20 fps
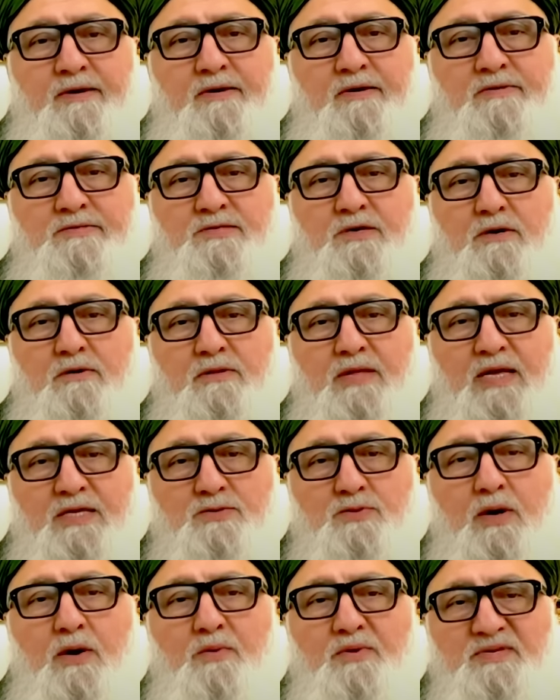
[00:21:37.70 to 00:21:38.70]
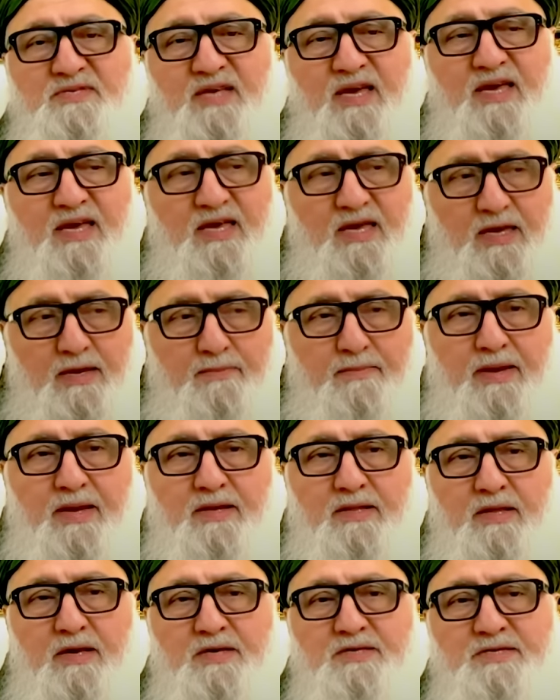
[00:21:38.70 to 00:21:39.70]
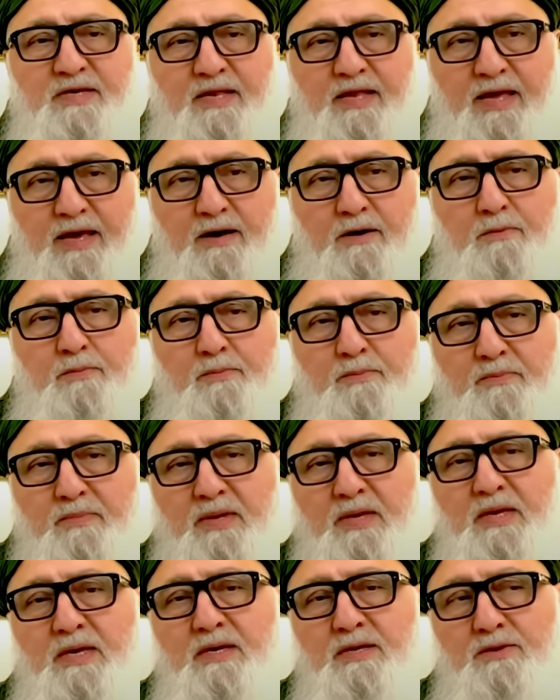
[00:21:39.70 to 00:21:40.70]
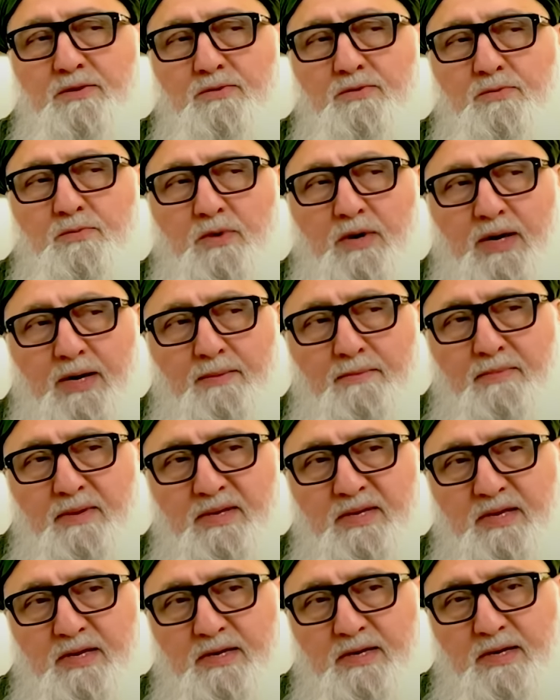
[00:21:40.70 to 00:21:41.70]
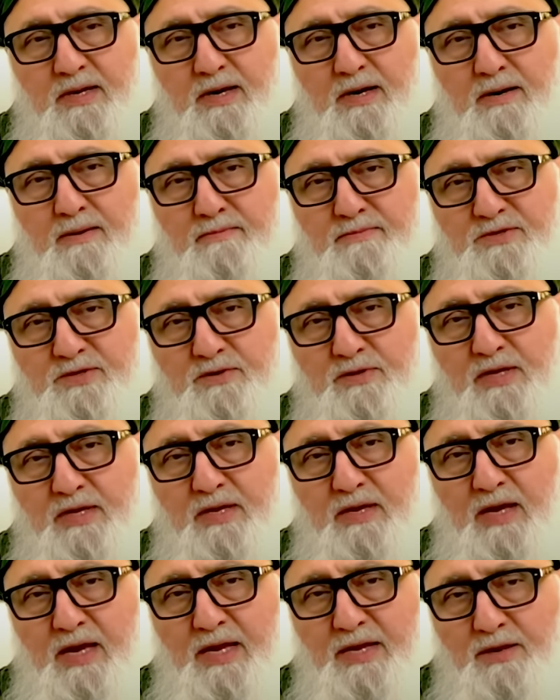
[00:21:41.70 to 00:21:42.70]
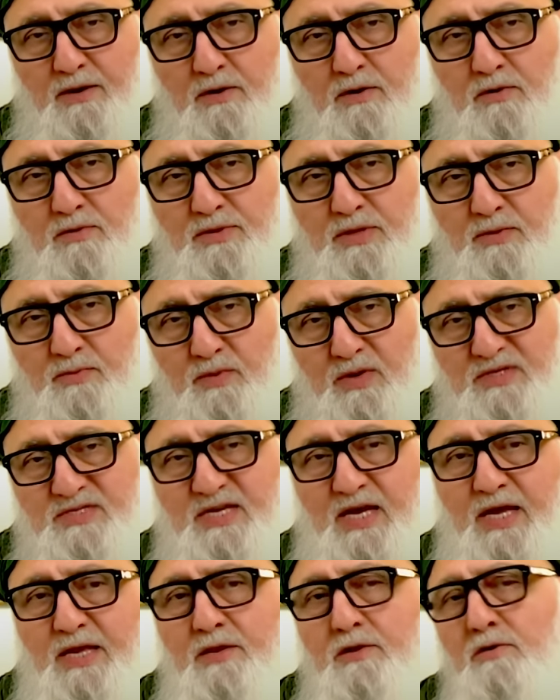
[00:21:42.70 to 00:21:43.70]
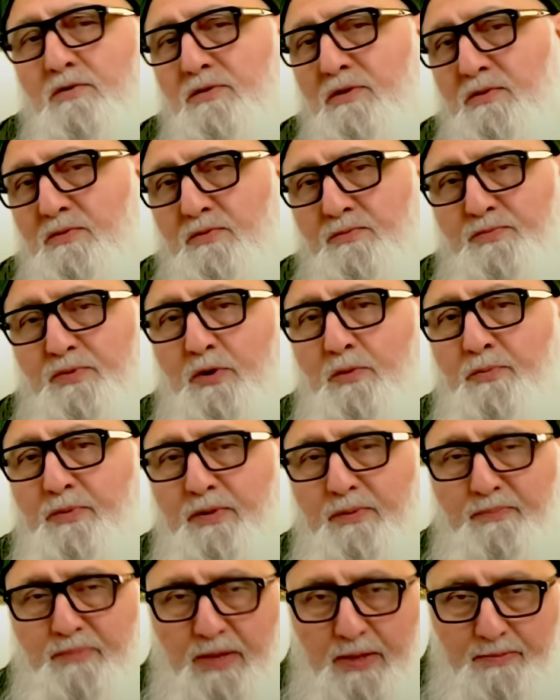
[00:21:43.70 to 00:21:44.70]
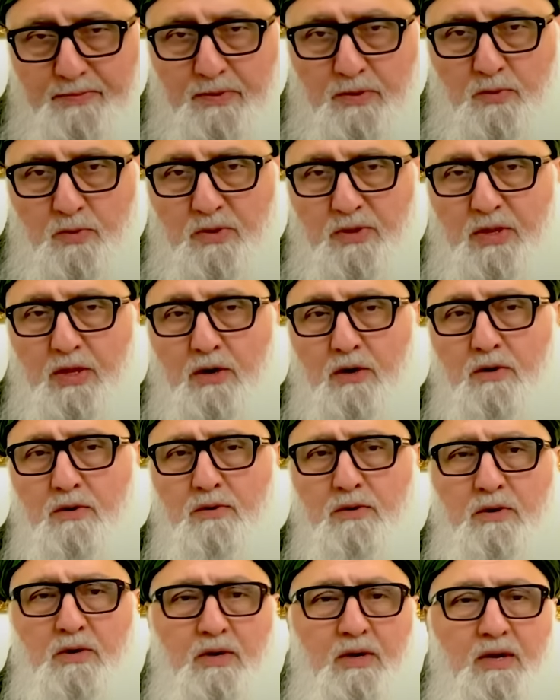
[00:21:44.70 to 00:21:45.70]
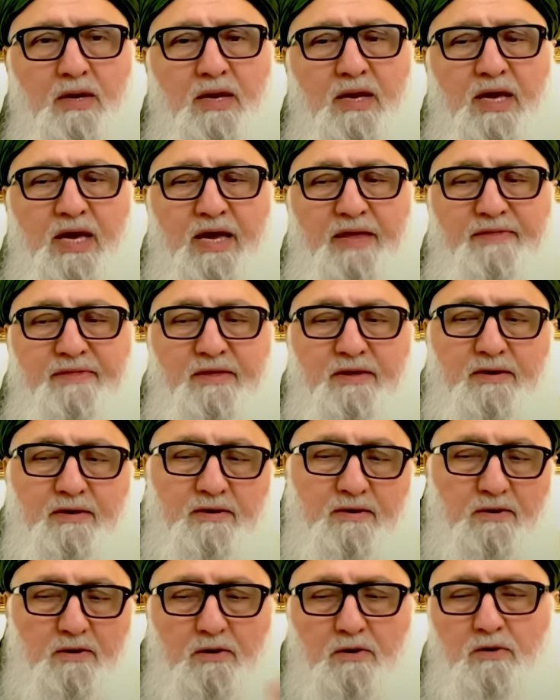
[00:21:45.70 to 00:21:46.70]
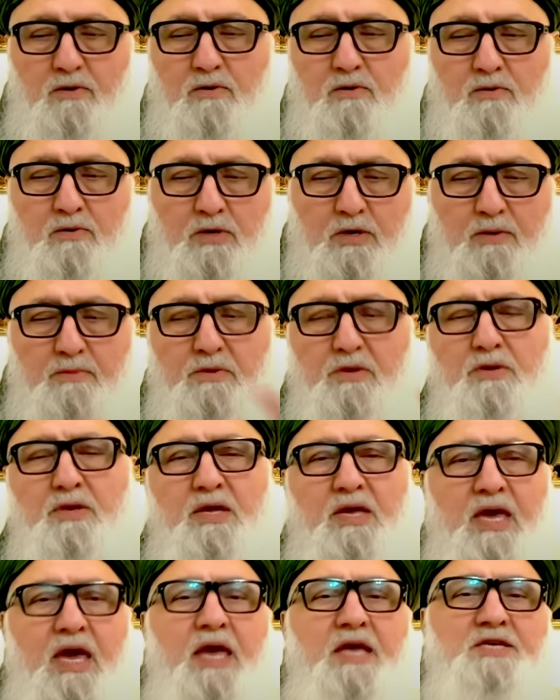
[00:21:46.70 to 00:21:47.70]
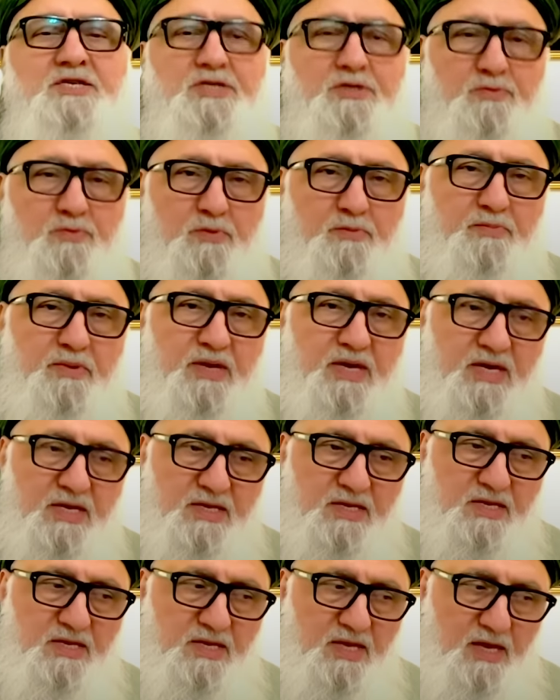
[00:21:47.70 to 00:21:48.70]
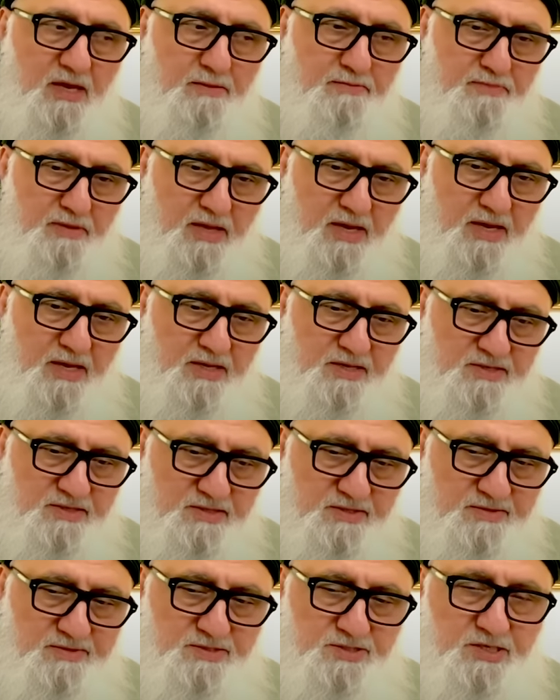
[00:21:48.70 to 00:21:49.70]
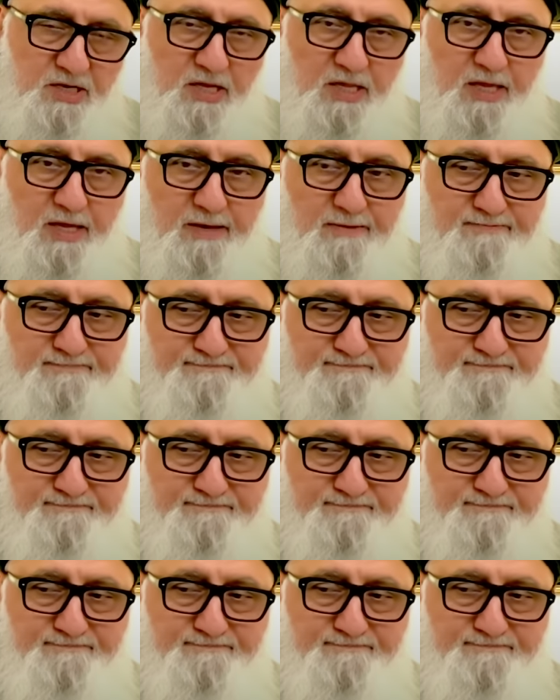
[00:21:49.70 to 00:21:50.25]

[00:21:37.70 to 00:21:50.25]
So that's why we say email us at help me at nurmuhammad.com so that I know, then once I know the appropriate people will know and the whole communication will begin to take place inshaAllah.